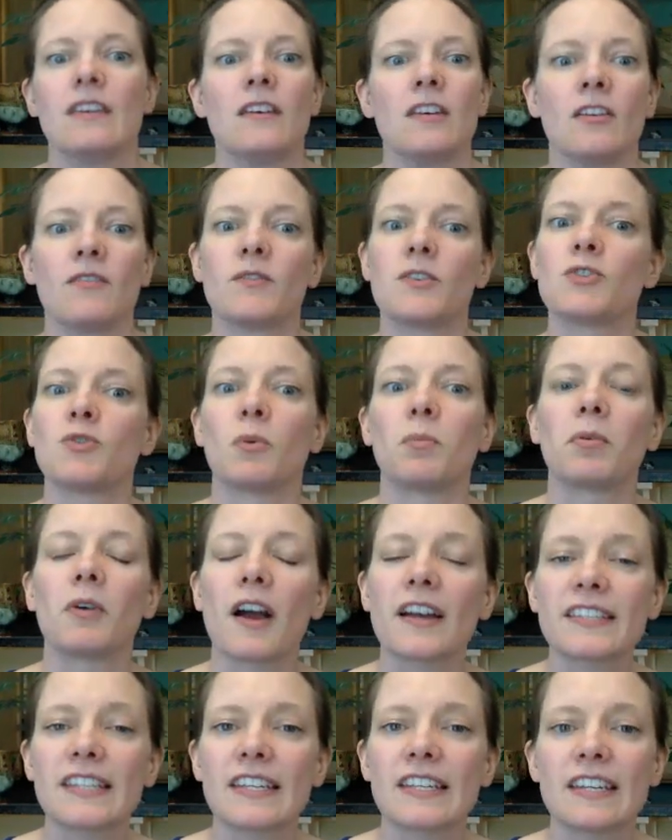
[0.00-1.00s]
visual
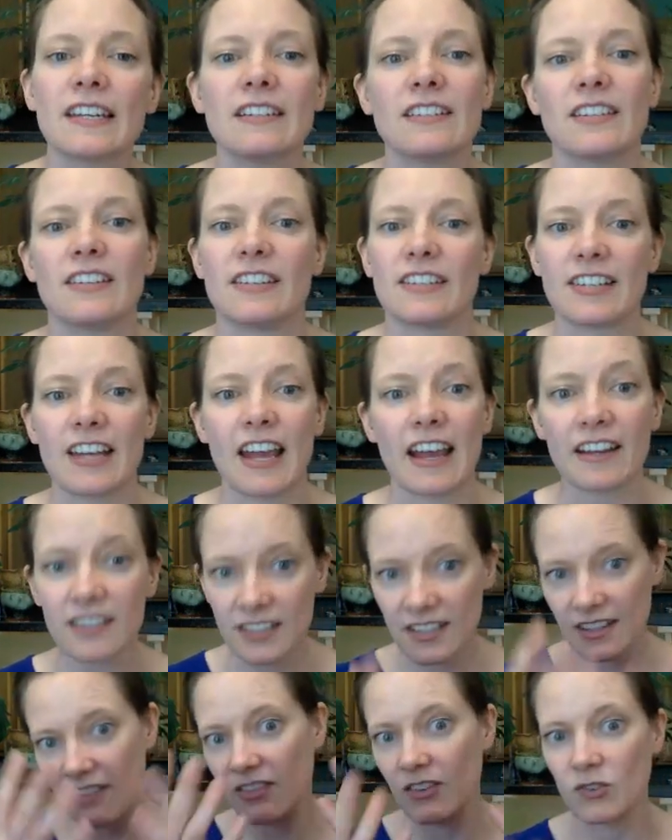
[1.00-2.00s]
processing to
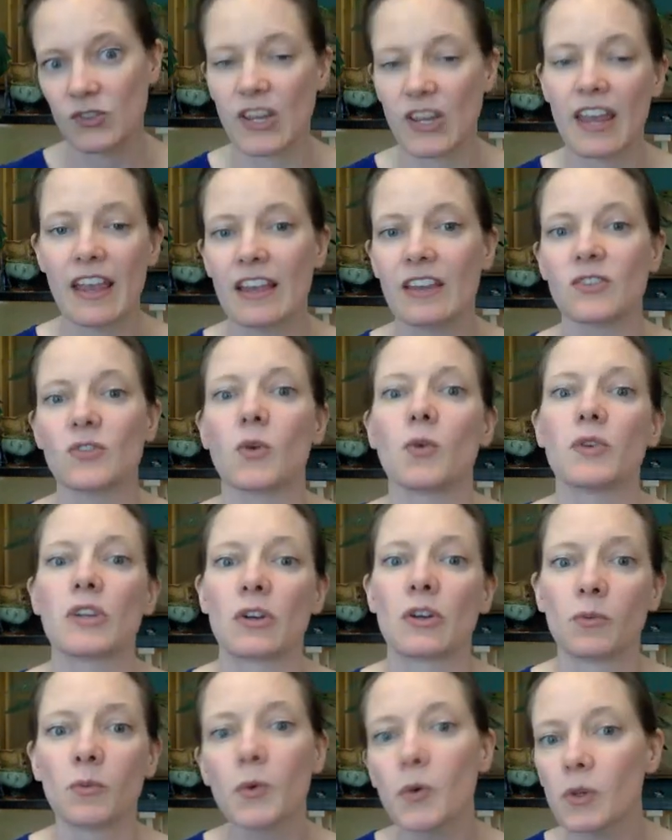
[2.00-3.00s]
detect that there's a hand holding
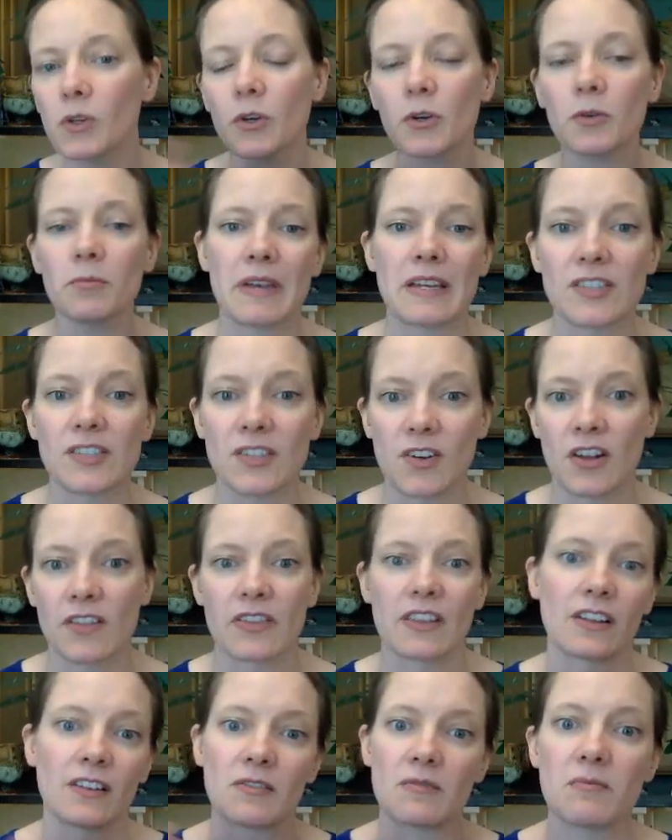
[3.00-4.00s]
a ruler based on
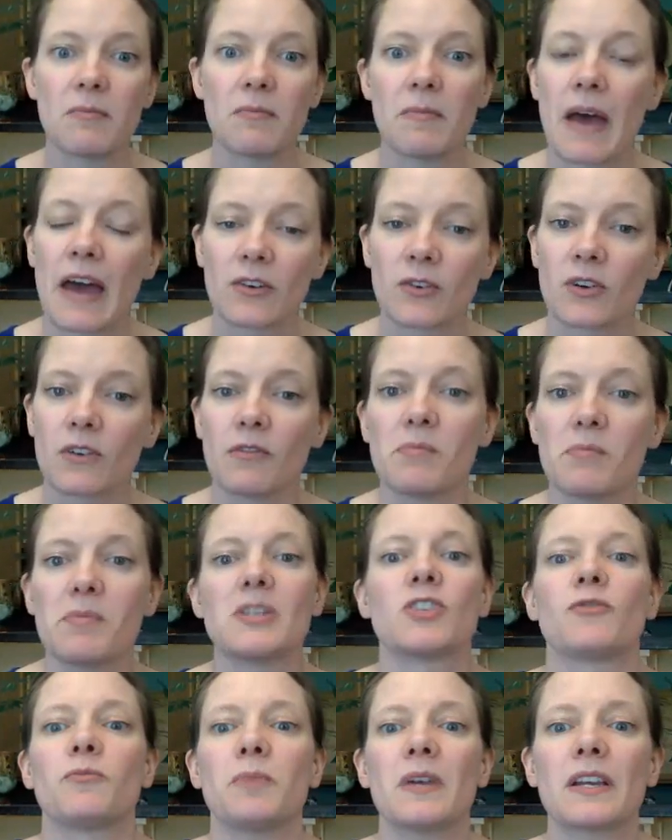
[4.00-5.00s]
the pattern of a
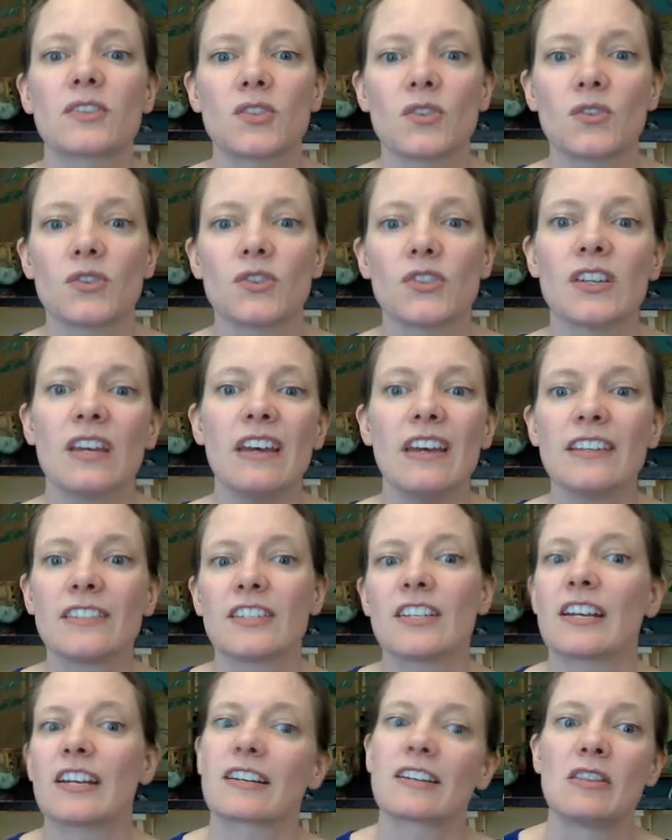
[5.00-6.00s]
bunch of pixels,
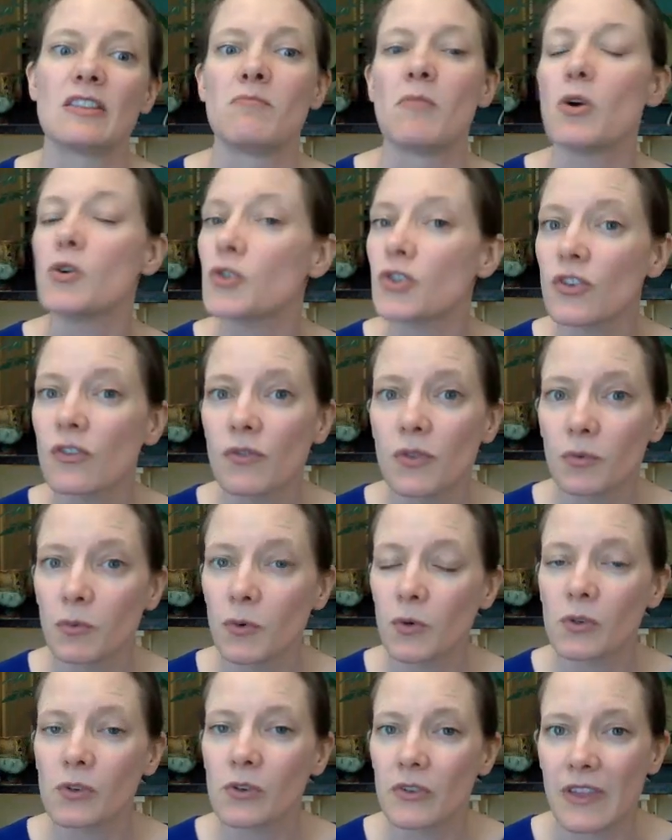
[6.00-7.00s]
detecting the motion of the
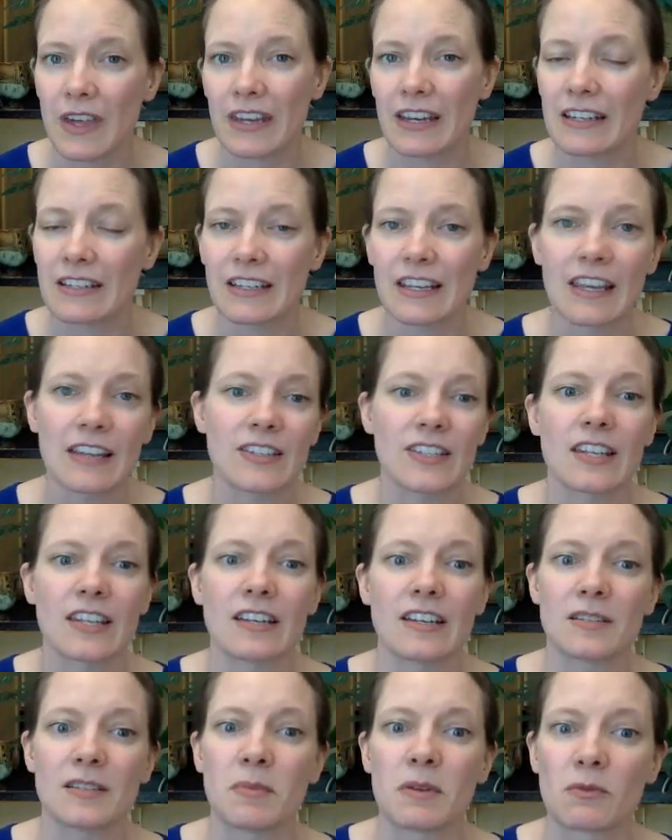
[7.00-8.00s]
ruler that indicates that
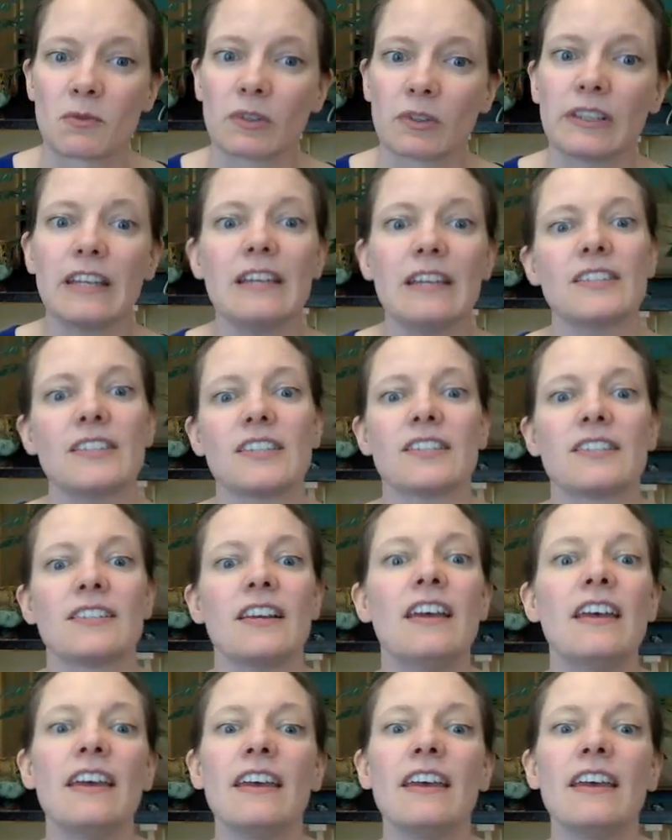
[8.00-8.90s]
it's been released,